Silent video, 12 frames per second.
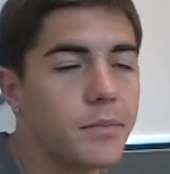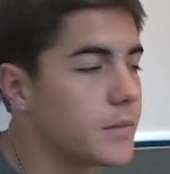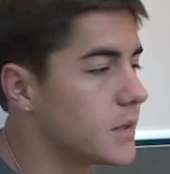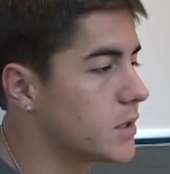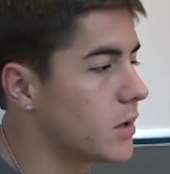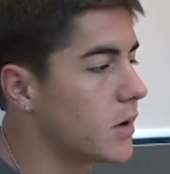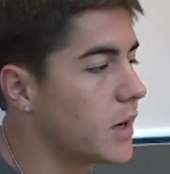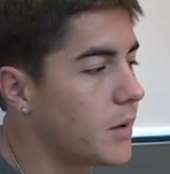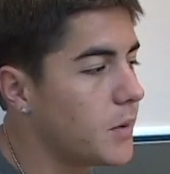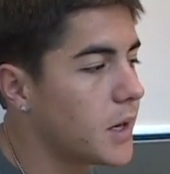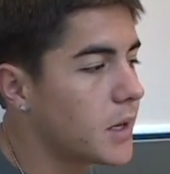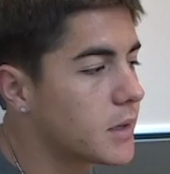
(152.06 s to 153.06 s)
So today
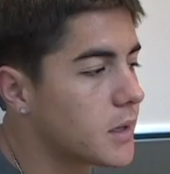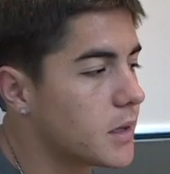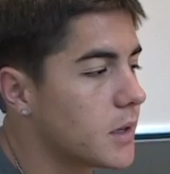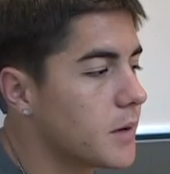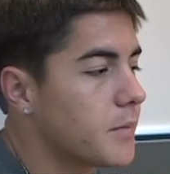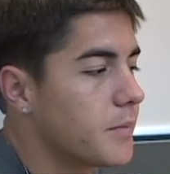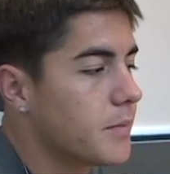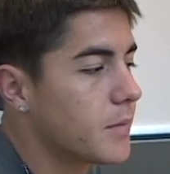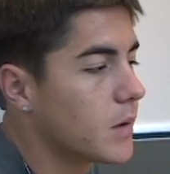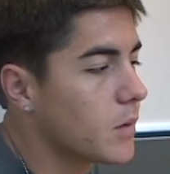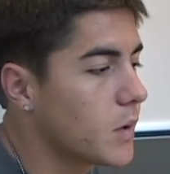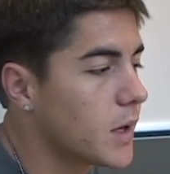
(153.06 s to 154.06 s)
we got the
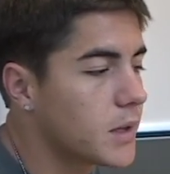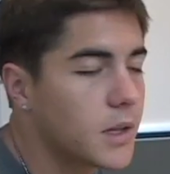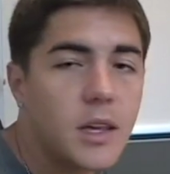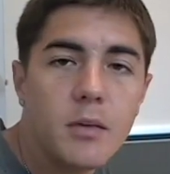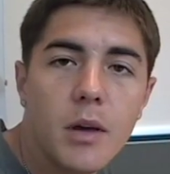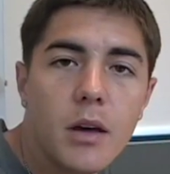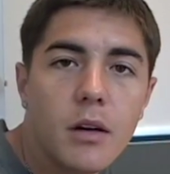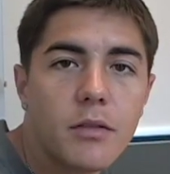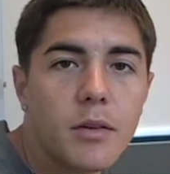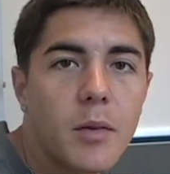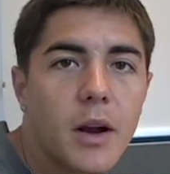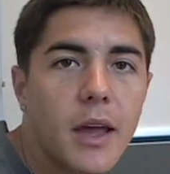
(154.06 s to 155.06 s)
email
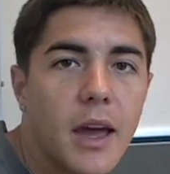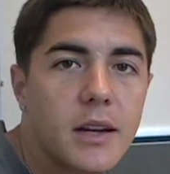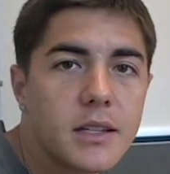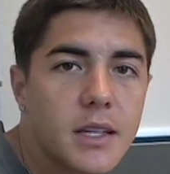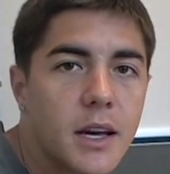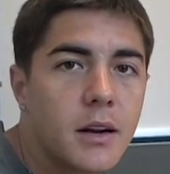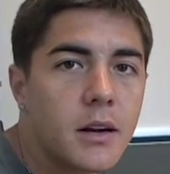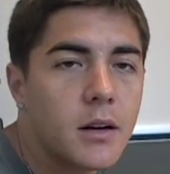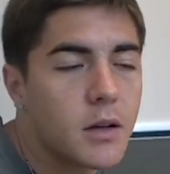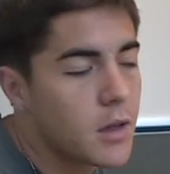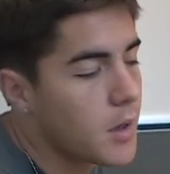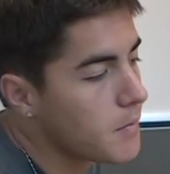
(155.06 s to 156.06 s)
from our cat designer,
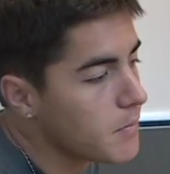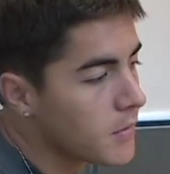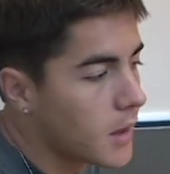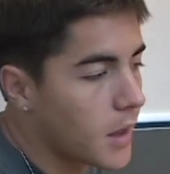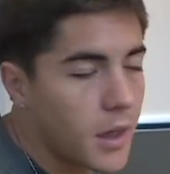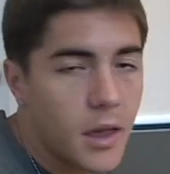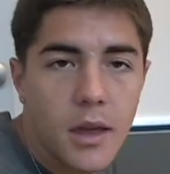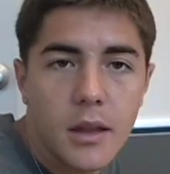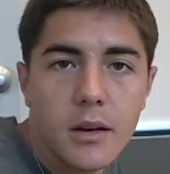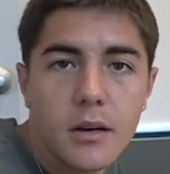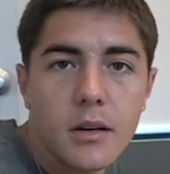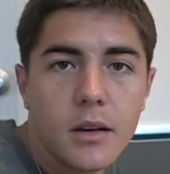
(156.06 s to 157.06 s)

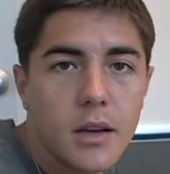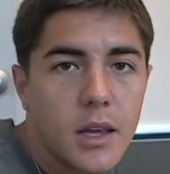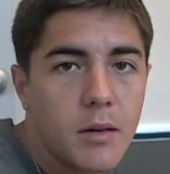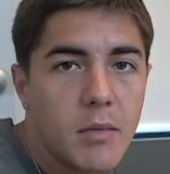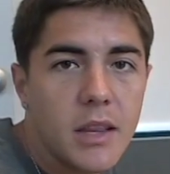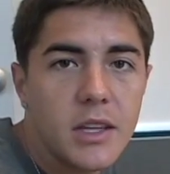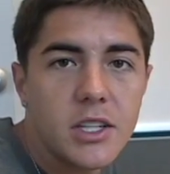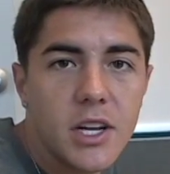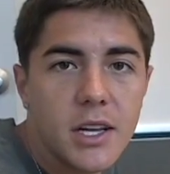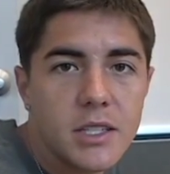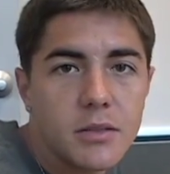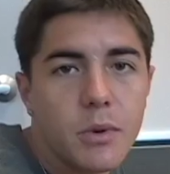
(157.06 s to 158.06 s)
and he made the
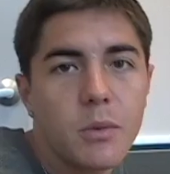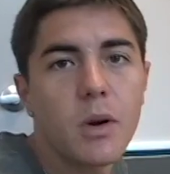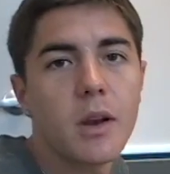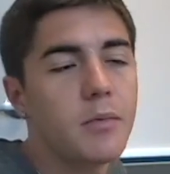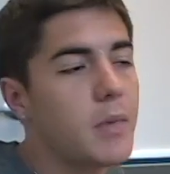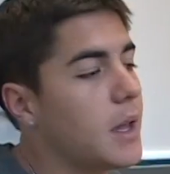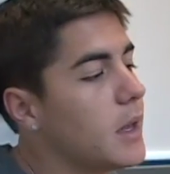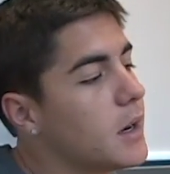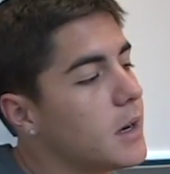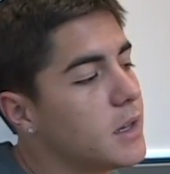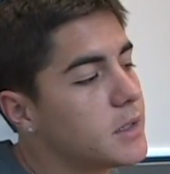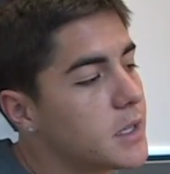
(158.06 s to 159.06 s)
changes that we wanted made,
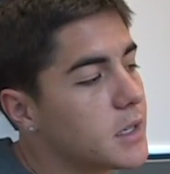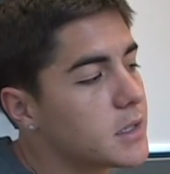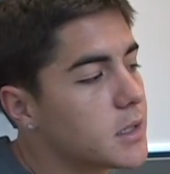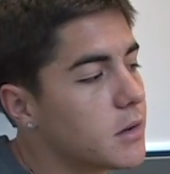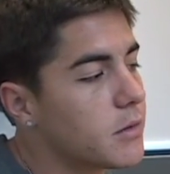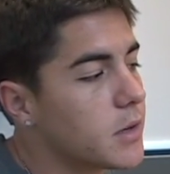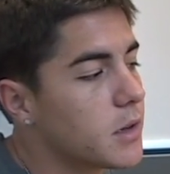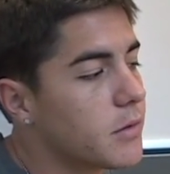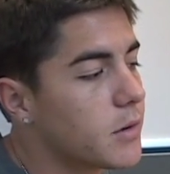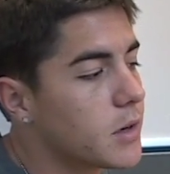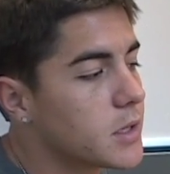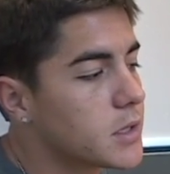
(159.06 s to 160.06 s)
and he sent us over the
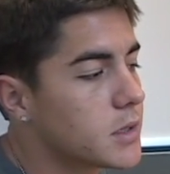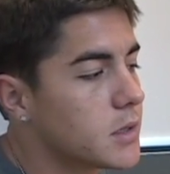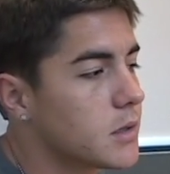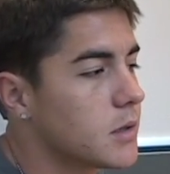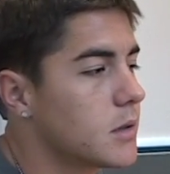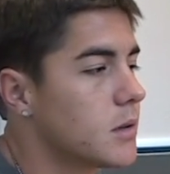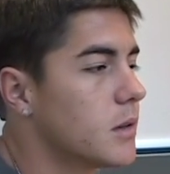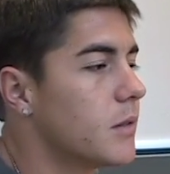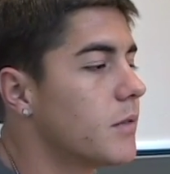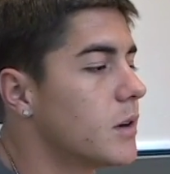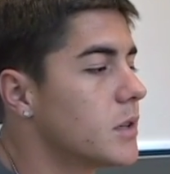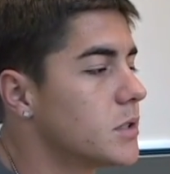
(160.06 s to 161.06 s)
first
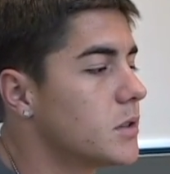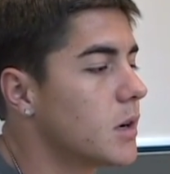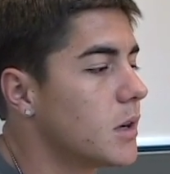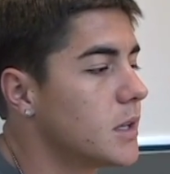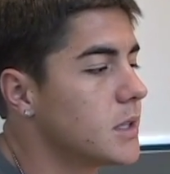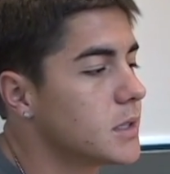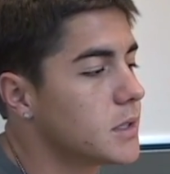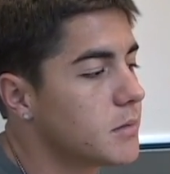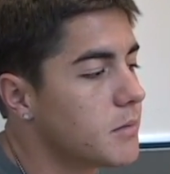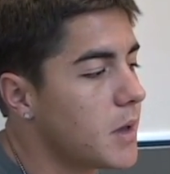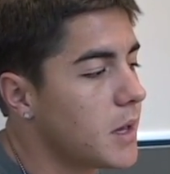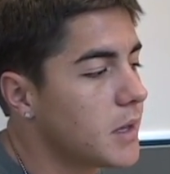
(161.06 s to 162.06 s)
drawings
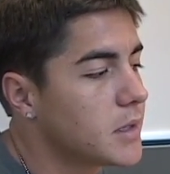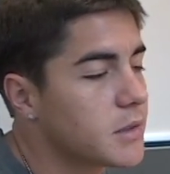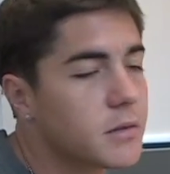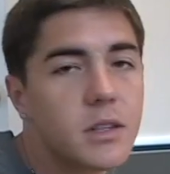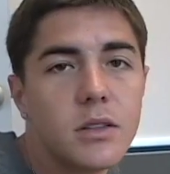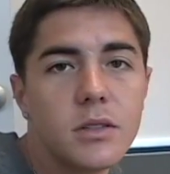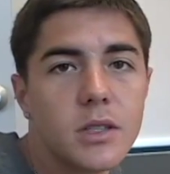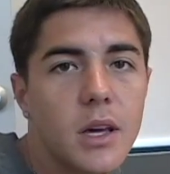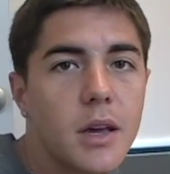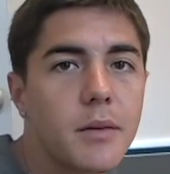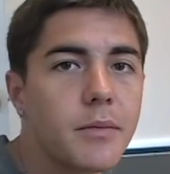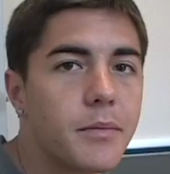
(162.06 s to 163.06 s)
and makings of the new
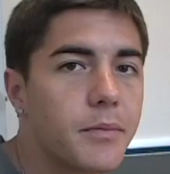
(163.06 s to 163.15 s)
skate.